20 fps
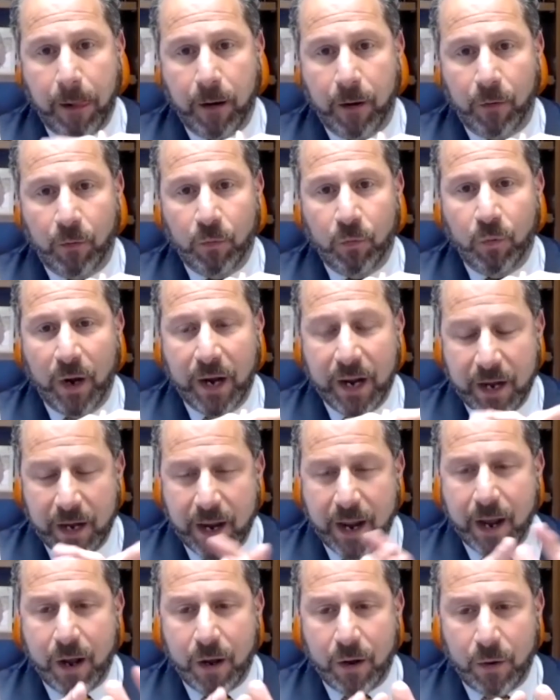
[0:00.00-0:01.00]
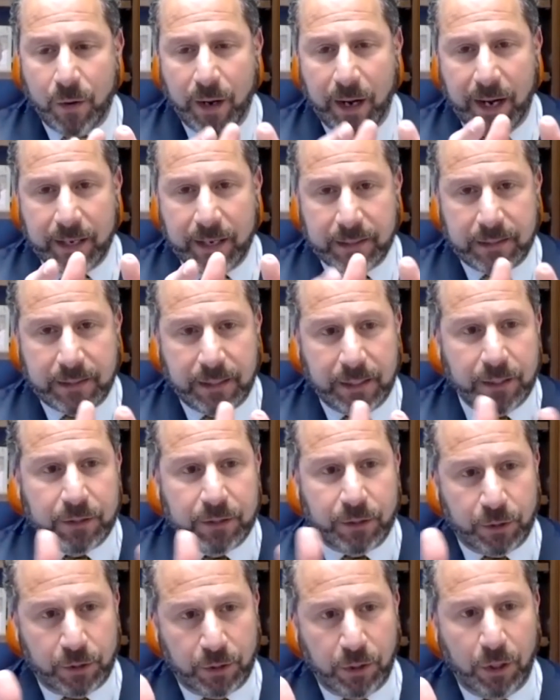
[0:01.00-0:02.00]
Right now, as things
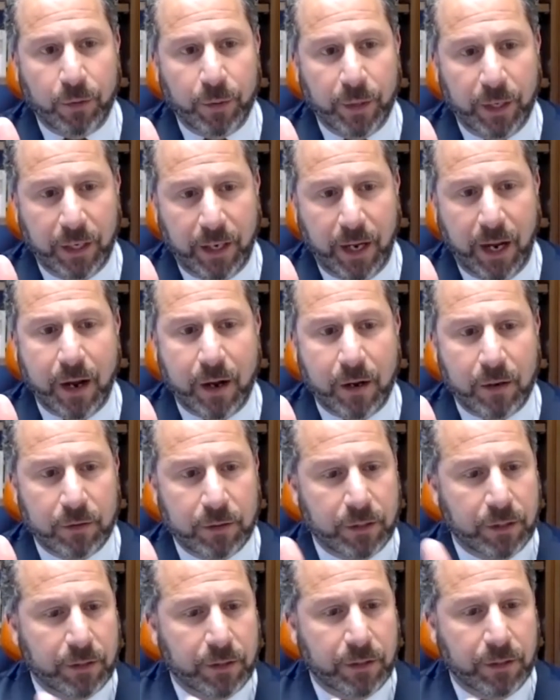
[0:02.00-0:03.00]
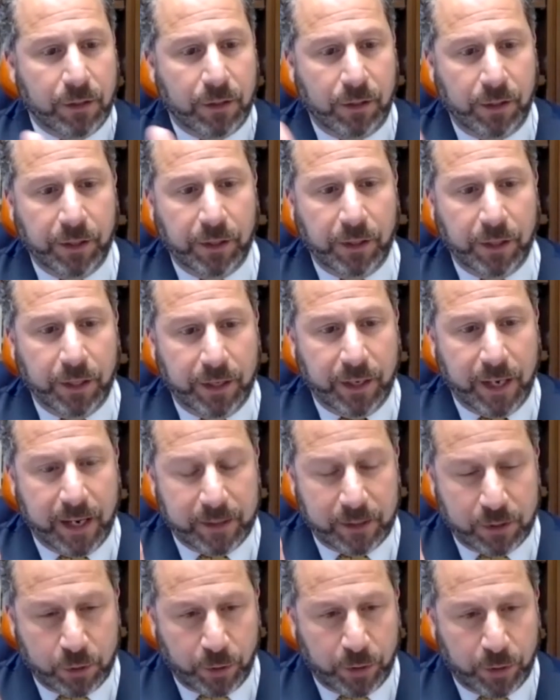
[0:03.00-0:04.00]
are slowing down, clearly
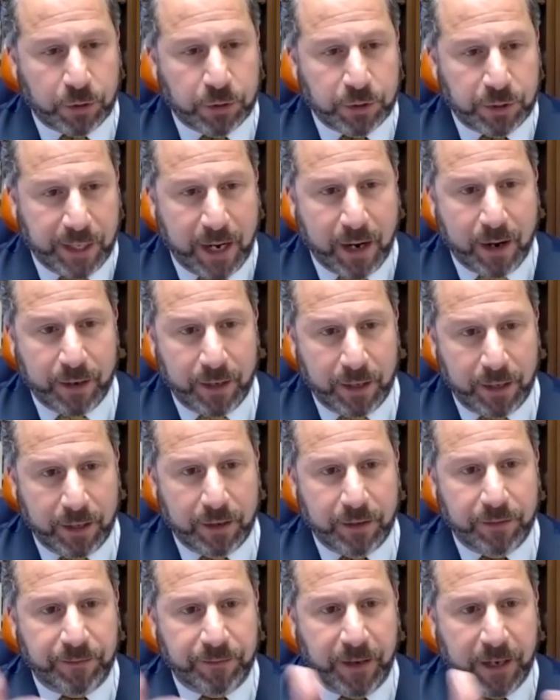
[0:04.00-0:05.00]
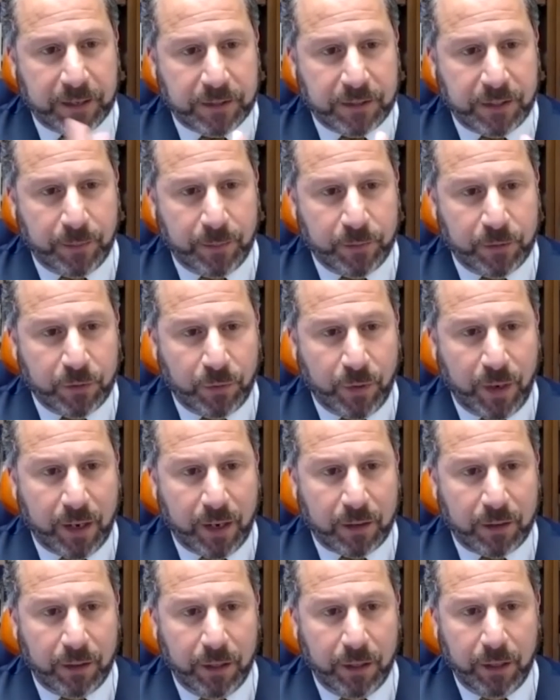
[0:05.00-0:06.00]
that trickles down and it affects them
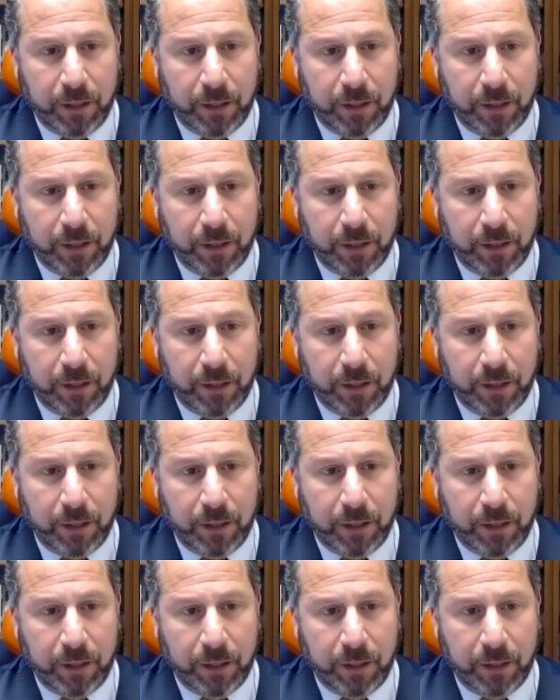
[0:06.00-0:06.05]
directly.